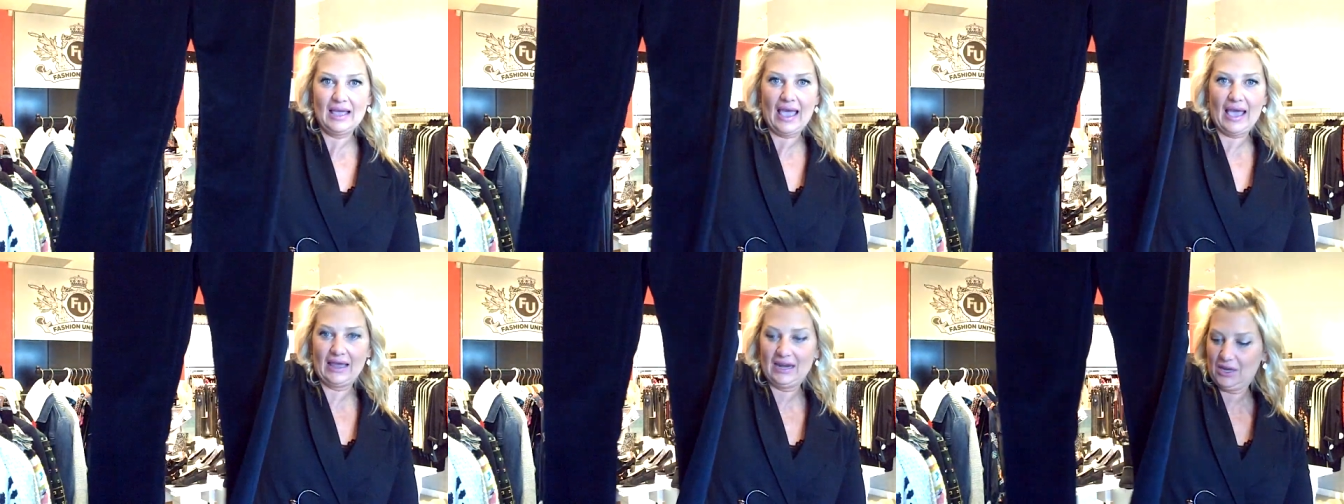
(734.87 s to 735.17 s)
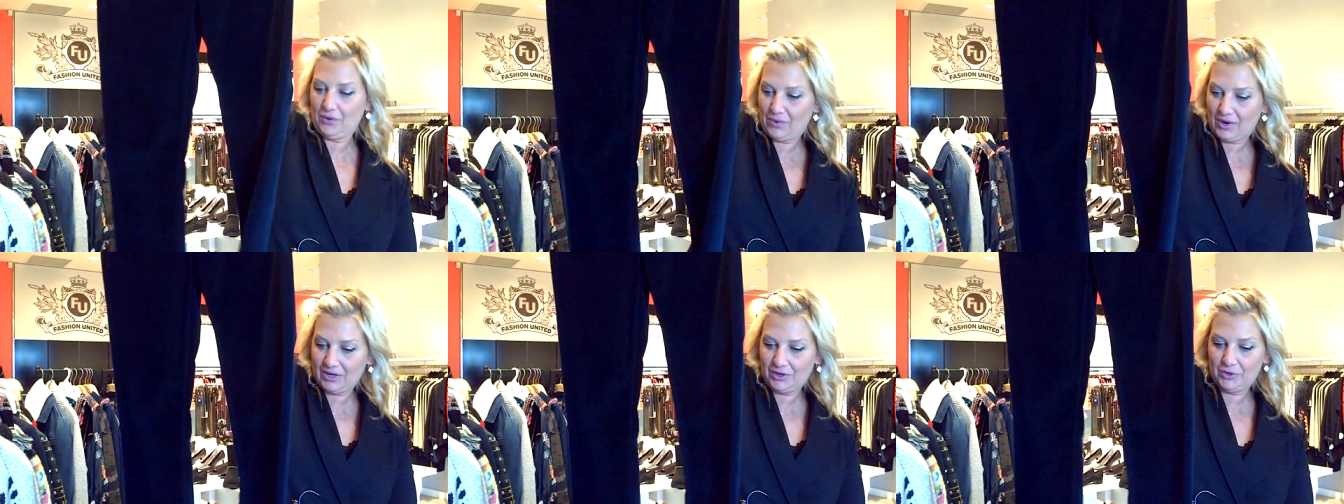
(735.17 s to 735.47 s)

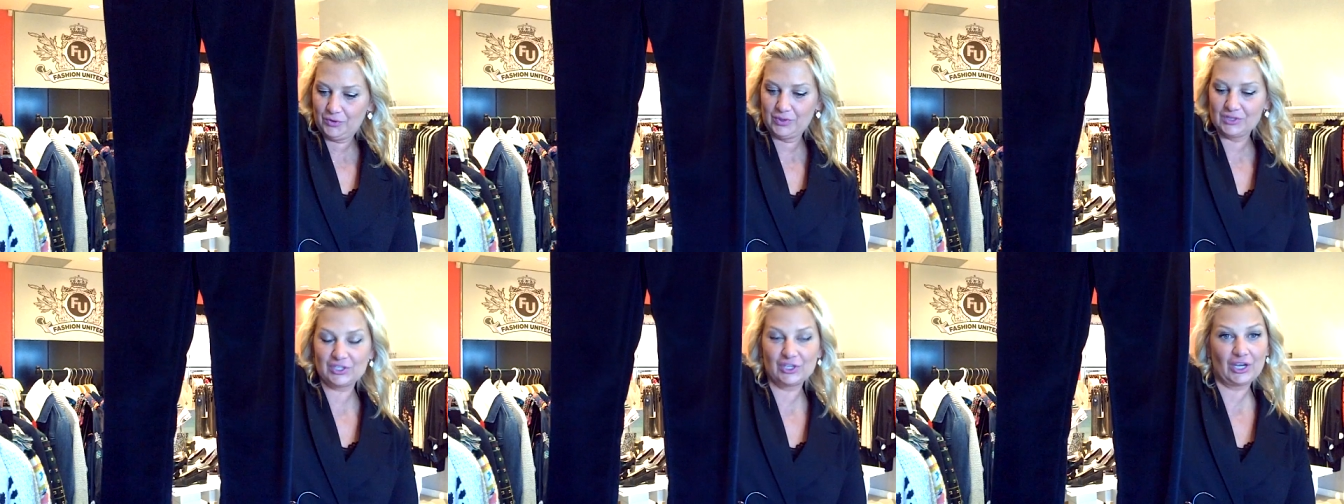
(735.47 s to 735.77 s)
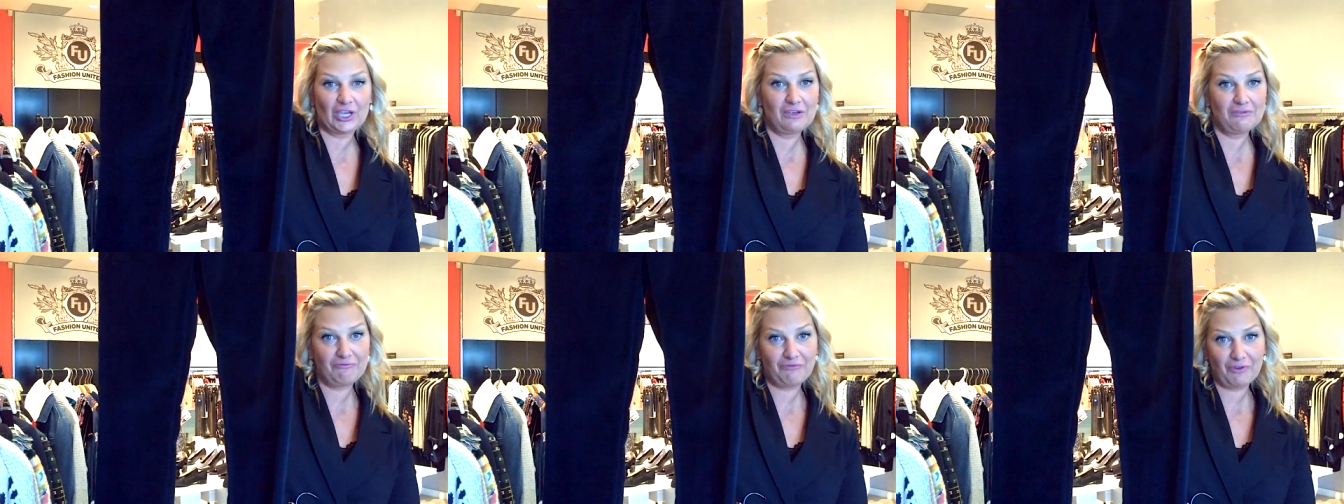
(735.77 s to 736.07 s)
Anyone who was
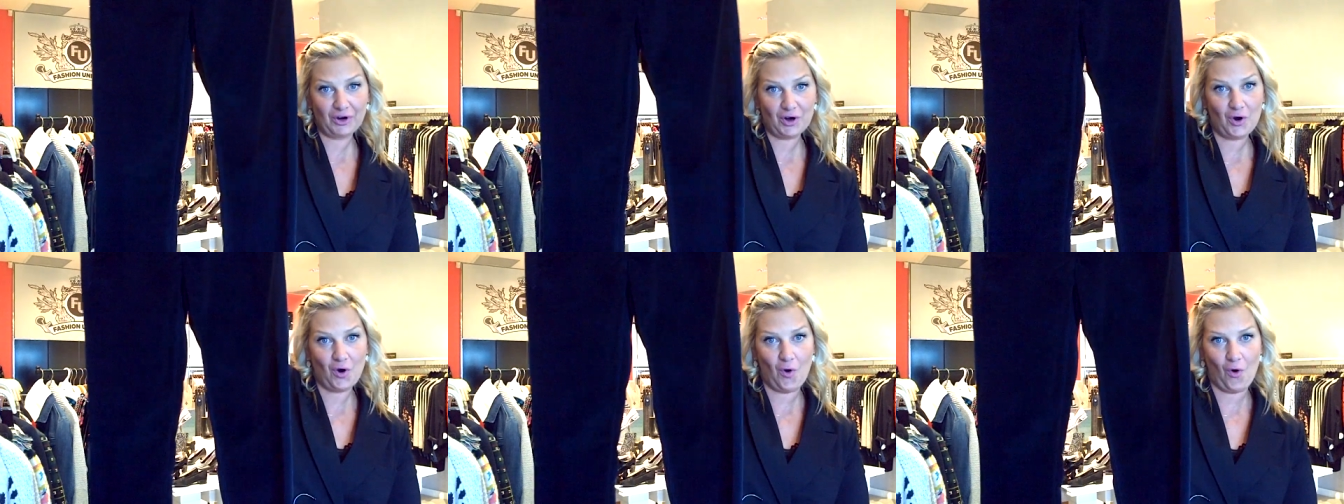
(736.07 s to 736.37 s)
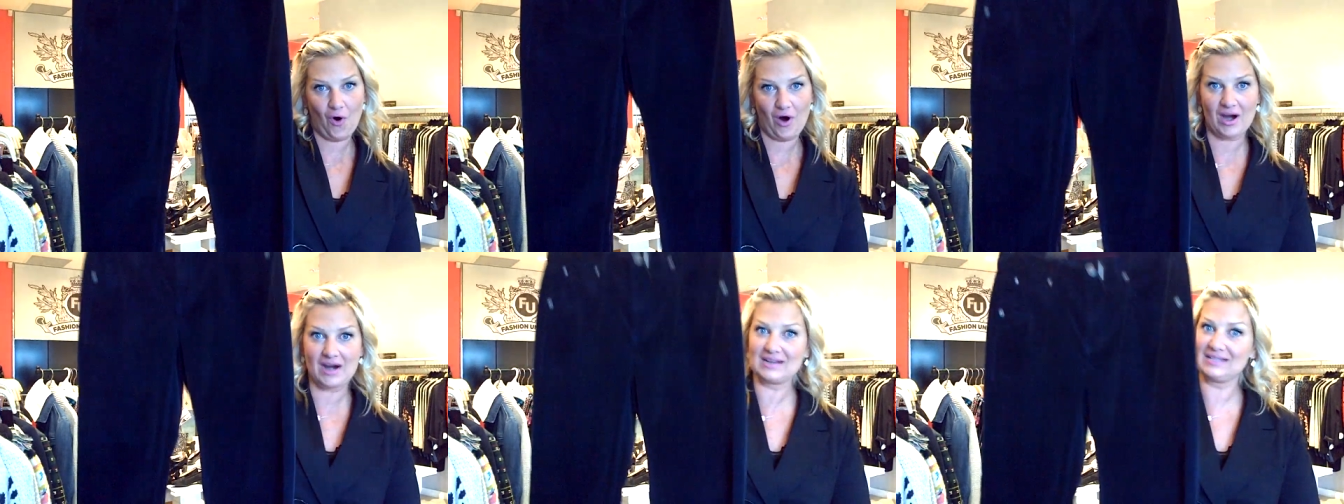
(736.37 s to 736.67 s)
looking for
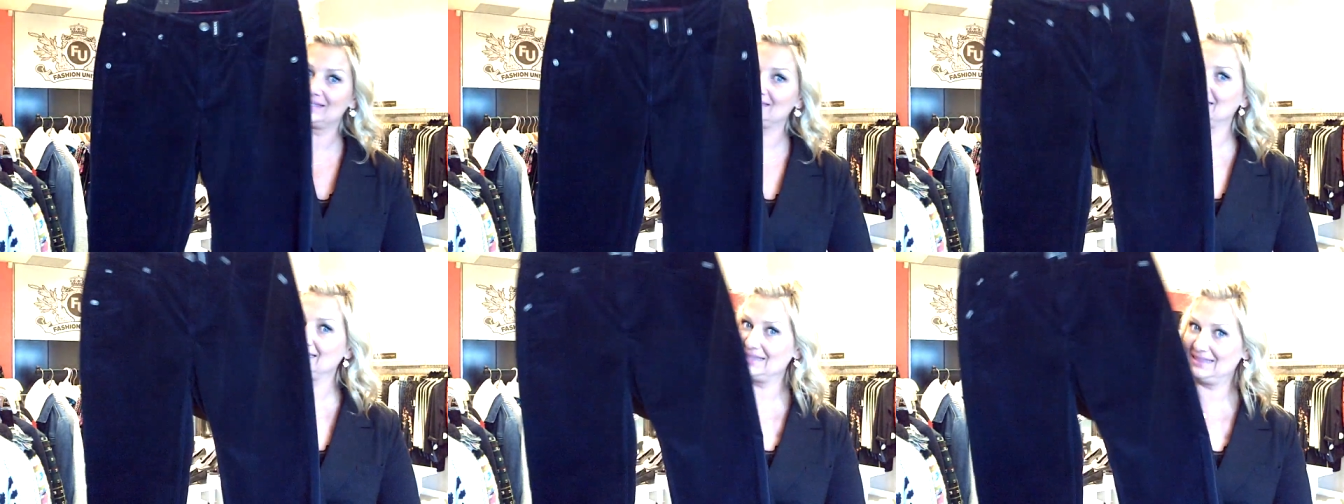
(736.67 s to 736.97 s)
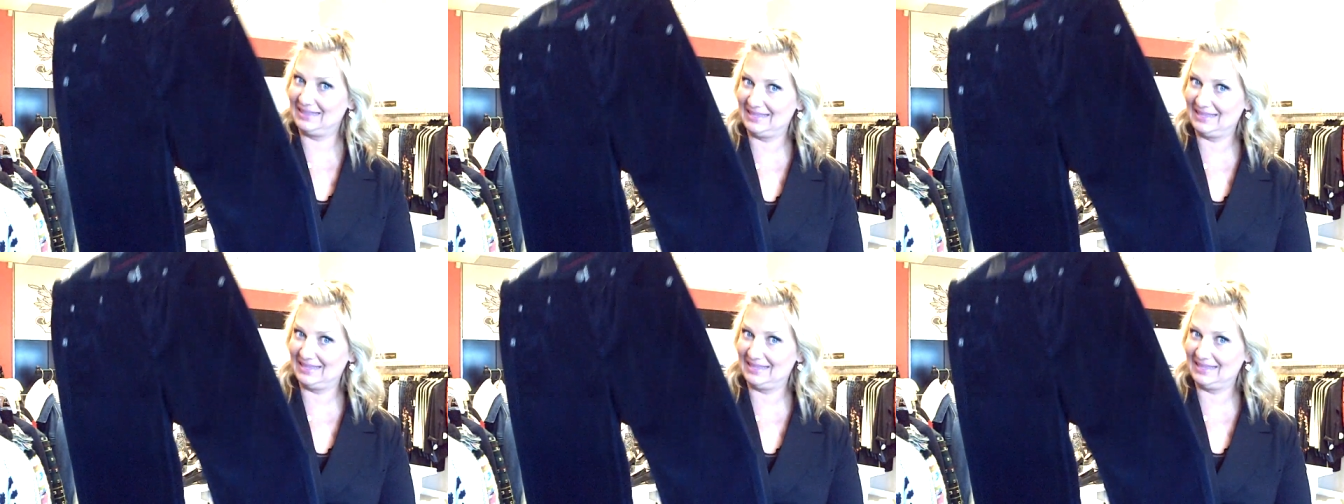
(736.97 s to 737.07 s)
cords,